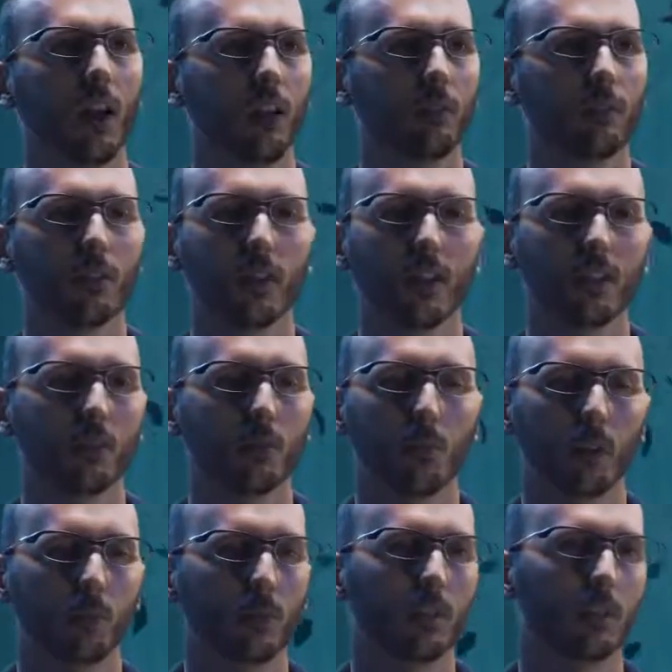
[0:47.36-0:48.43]
uh, for this. The
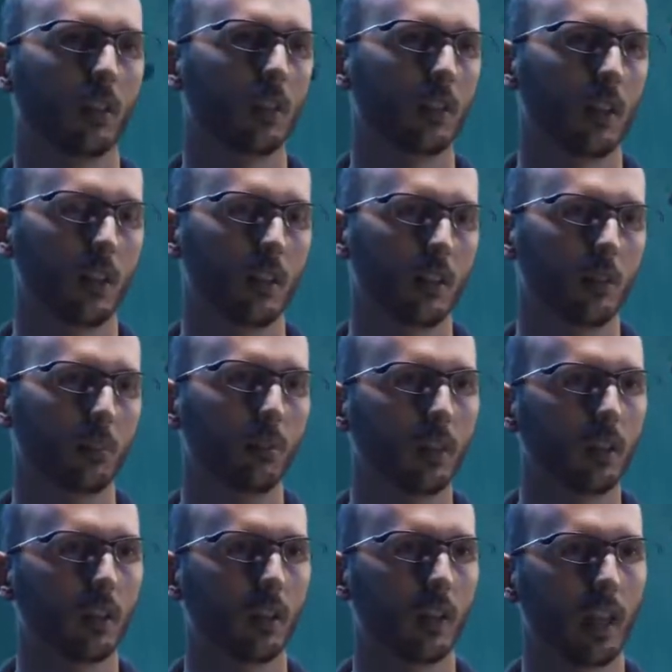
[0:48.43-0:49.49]
main reason is that
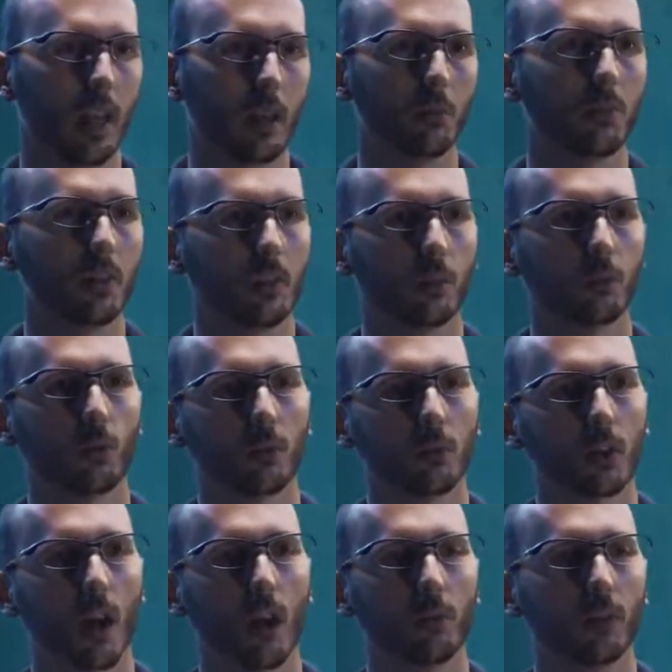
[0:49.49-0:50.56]
simply the game needed more
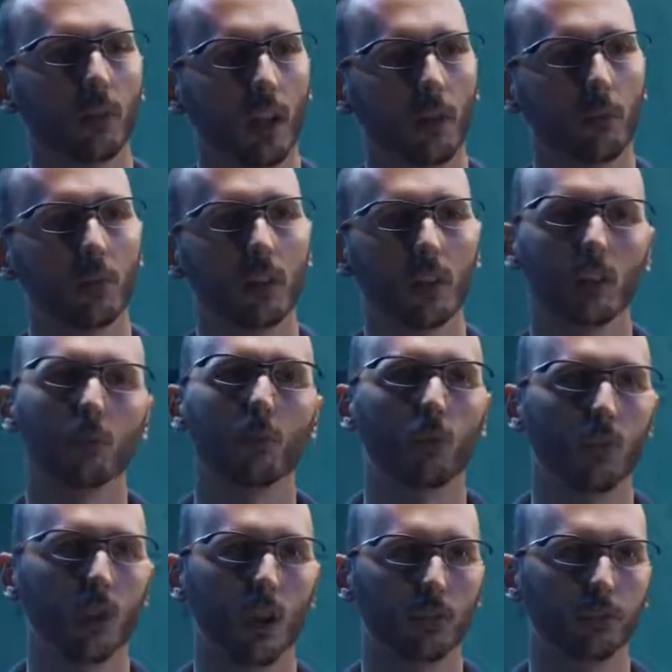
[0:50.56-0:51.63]
time, the game needed more
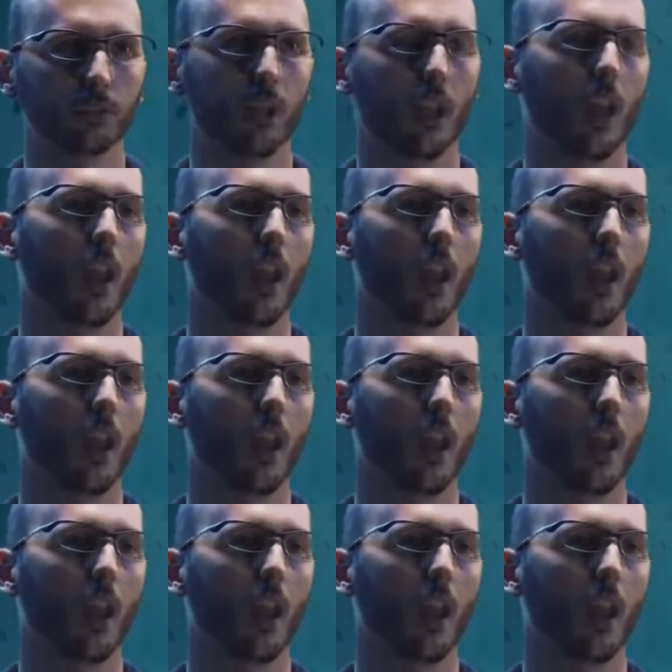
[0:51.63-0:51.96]
love,